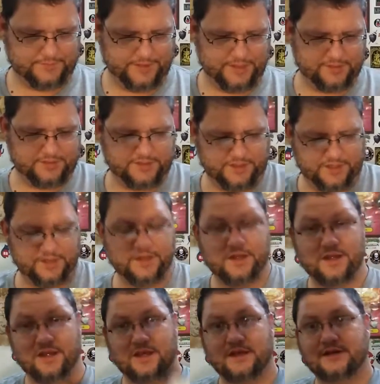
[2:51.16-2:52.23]
Interesting.
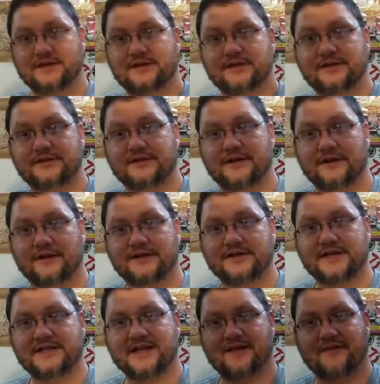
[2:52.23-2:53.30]
So it looks
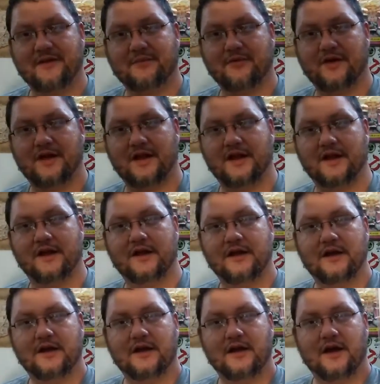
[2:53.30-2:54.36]
like it's got Vampirella,
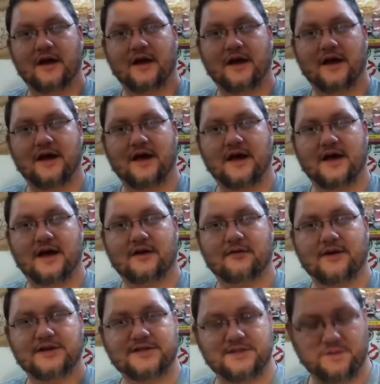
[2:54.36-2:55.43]

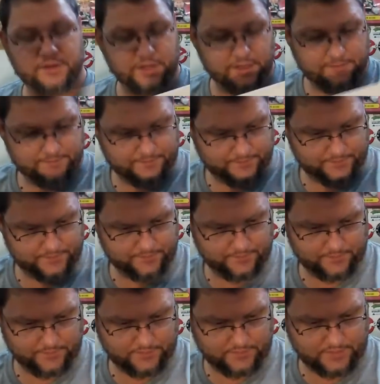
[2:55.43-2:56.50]
Red Sonja,
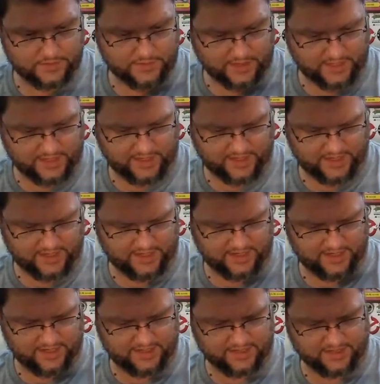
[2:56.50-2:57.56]

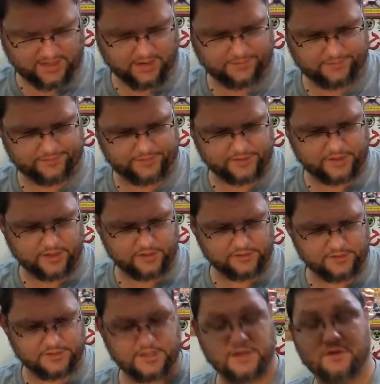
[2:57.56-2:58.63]
and a couple of other
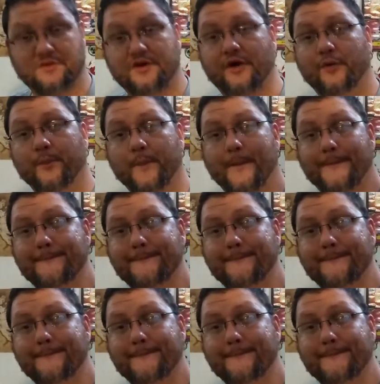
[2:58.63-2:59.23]
characters I don't know.